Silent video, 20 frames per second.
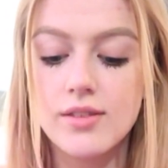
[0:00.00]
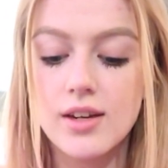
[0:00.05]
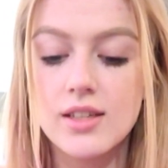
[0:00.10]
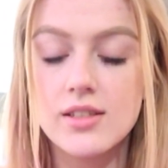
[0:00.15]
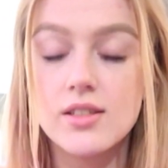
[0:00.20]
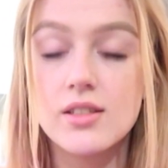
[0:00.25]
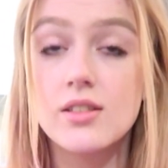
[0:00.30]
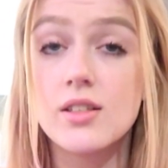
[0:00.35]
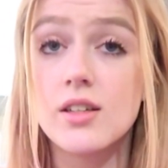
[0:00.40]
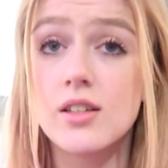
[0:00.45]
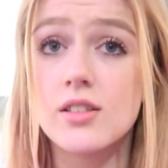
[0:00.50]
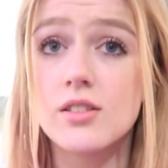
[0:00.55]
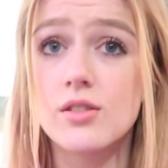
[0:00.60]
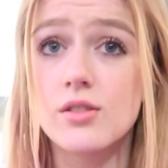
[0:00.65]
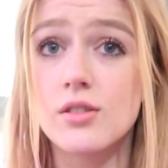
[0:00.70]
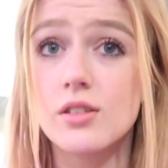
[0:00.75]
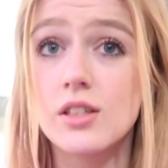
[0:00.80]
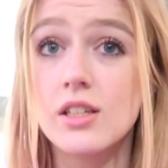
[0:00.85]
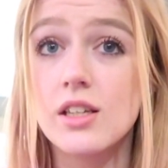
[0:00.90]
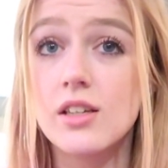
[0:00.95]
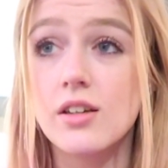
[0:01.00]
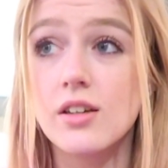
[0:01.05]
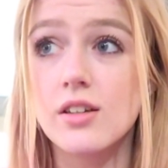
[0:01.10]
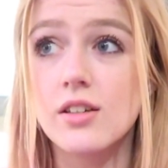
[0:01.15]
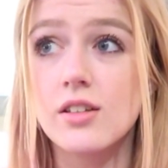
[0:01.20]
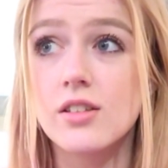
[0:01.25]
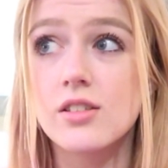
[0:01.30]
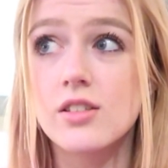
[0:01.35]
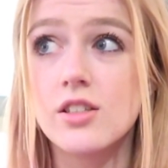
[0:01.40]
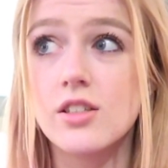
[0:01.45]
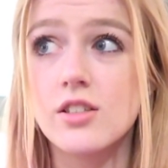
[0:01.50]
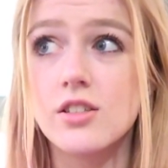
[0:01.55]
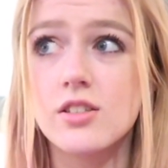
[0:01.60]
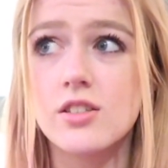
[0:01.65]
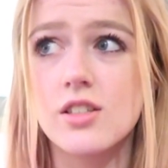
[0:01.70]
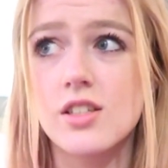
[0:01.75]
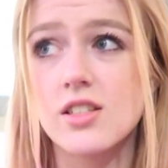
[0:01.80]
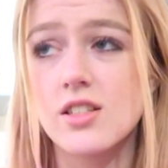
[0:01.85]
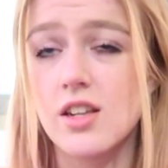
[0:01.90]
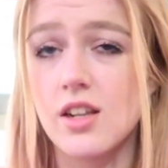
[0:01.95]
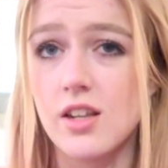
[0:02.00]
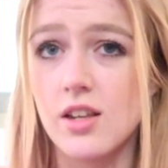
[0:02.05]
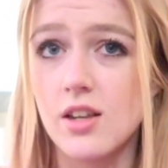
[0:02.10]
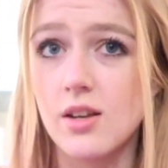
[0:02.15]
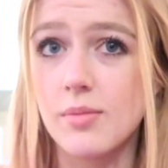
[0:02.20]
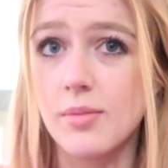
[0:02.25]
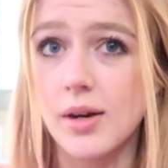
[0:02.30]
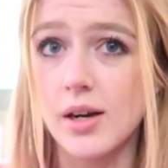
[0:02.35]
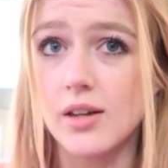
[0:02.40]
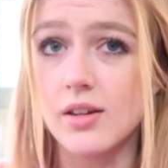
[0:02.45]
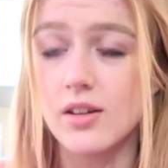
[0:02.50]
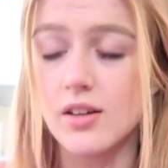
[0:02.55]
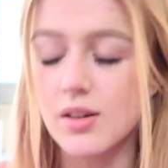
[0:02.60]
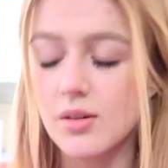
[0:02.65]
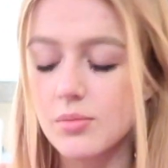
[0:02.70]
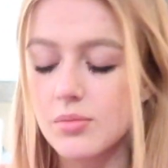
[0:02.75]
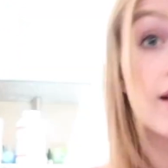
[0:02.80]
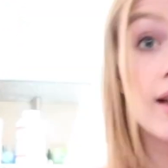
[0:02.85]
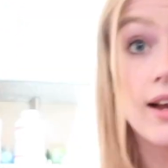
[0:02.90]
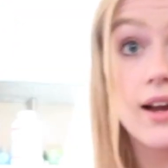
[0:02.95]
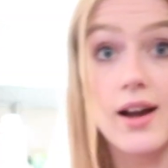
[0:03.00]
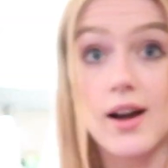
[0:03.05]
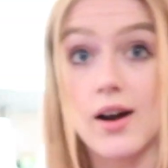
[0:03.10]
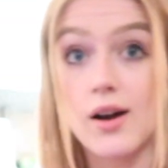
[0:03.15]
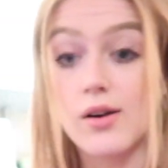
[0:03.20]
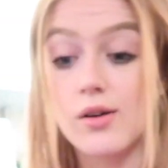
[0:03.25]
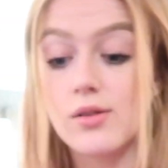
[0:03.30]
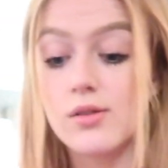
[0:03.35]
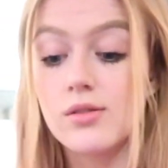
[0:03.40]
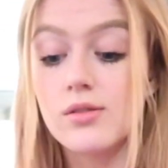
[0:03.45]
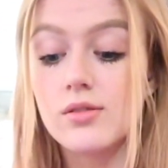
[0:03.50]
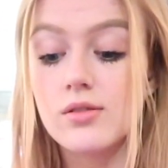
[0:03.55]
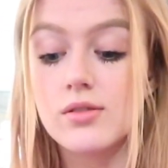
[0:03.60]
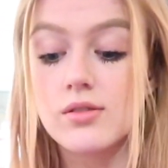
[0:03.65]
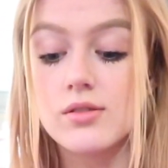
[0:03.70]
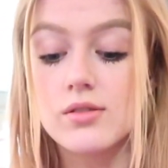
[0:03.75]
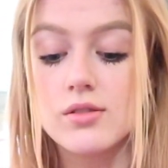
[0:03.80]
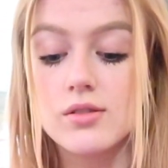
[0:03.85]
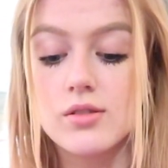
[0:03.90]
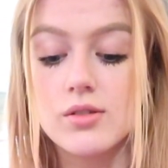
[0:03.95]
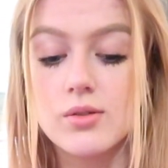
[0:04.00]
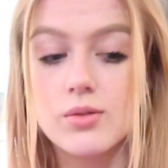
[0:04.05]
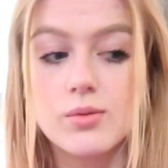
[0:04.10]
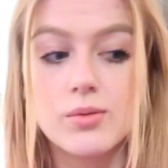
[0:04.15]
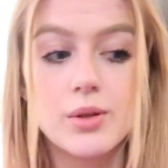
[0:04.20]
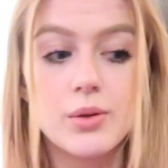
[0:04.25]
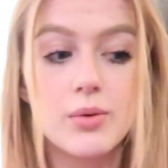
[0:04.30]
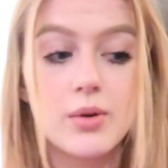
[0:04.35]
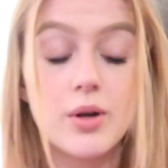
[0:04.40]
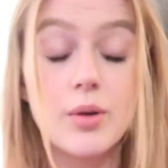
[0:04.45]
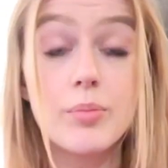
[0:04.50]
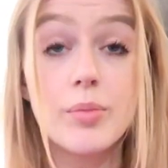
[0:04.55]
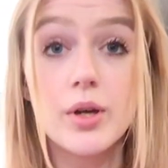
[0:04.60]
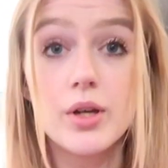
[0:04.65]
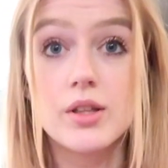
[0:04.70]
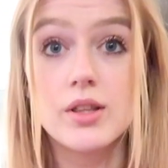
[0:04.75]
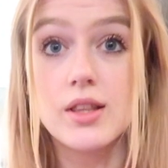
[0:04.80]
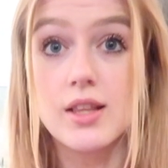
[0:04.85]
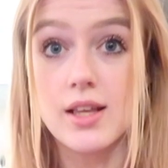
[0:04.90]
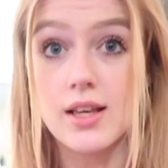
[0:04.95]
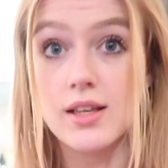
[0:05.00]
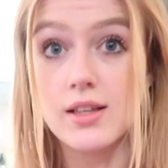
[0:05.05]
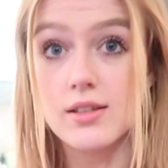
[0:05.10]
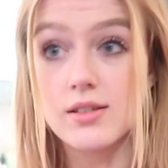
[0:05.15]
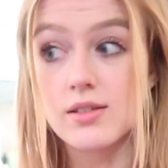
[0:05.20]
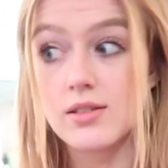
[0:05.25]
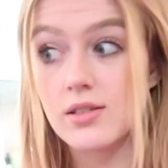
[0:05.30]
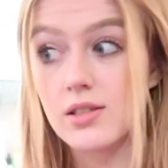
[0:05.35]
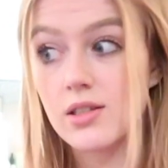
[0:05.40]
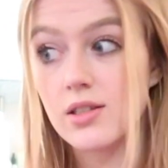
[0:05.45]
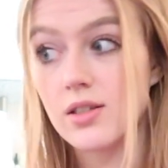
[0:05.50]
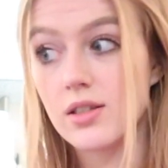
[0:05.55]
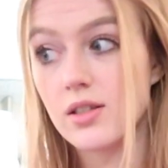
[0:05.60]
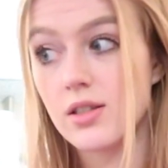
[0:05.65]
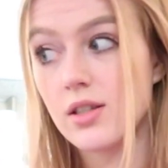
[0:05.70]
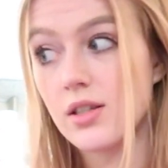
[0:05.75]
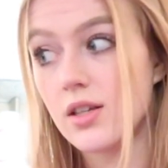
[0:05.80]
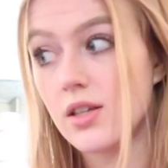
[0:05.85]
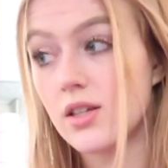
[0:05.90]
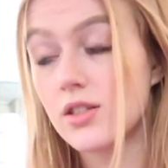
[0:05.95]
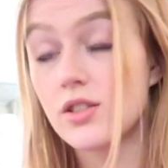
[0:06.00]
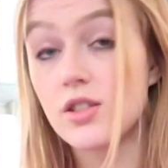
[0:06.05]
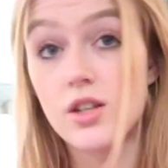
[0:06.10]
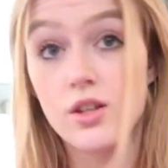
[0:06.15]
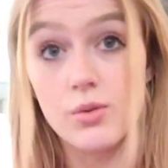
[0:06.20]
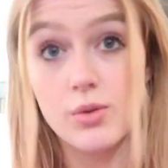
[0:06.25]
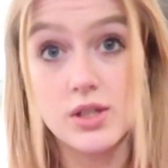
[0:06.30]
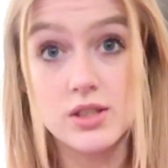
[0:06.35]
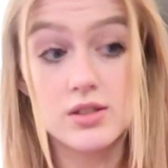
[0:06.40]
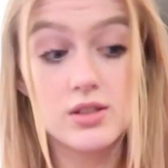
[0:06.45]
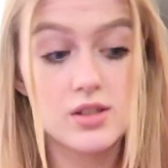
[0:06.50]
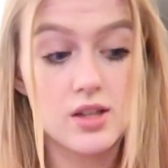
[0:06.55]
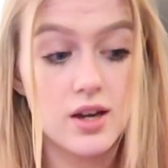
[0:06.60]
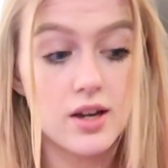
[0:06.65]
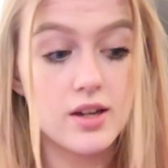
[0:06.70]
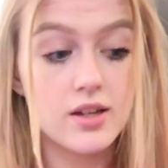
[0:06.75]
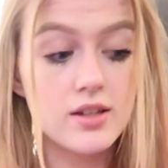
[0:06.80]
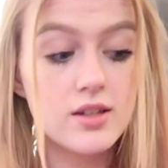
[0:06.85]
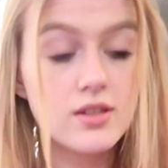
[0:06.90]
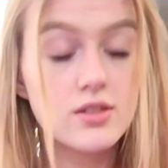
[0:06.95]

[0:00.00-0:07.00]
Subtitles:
As I said, it's already cooked. You just need to heat it back up. Now, we want to put this to the one side.